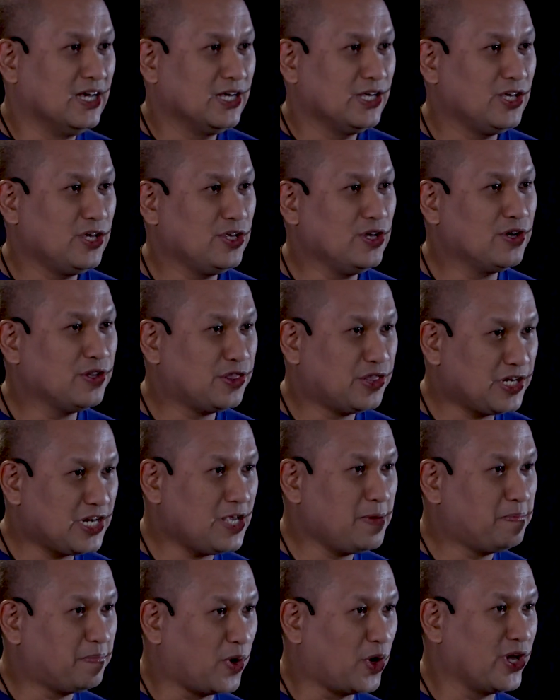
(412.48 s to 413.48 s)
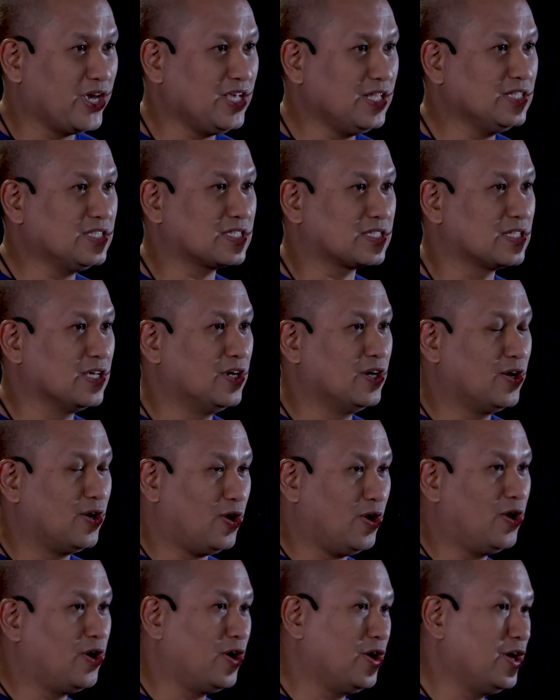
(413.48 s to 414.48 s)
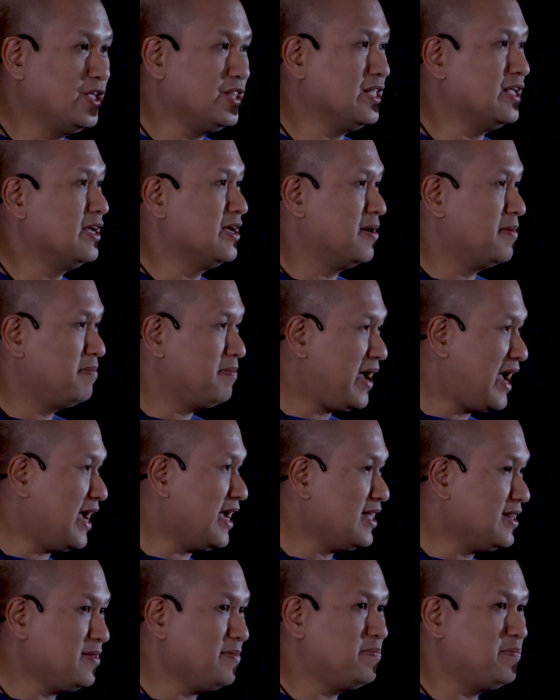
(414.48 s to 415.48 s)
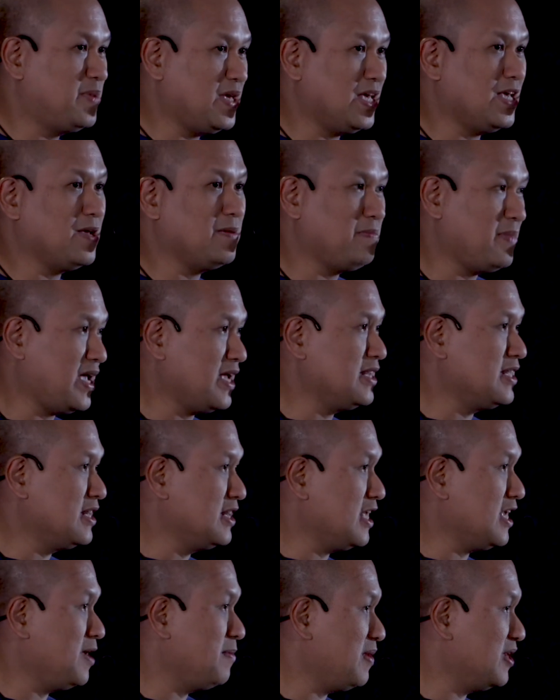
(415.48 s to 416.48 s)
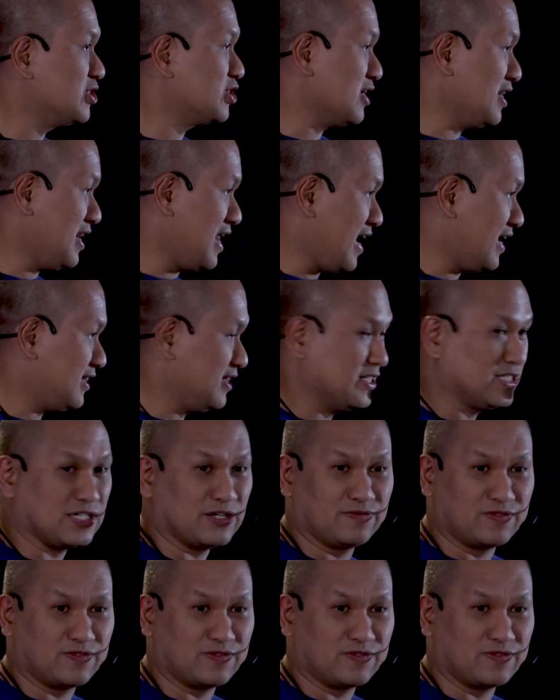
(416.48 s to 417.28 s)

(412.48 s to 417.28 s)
yun yung three points on man being made in the image and likeness of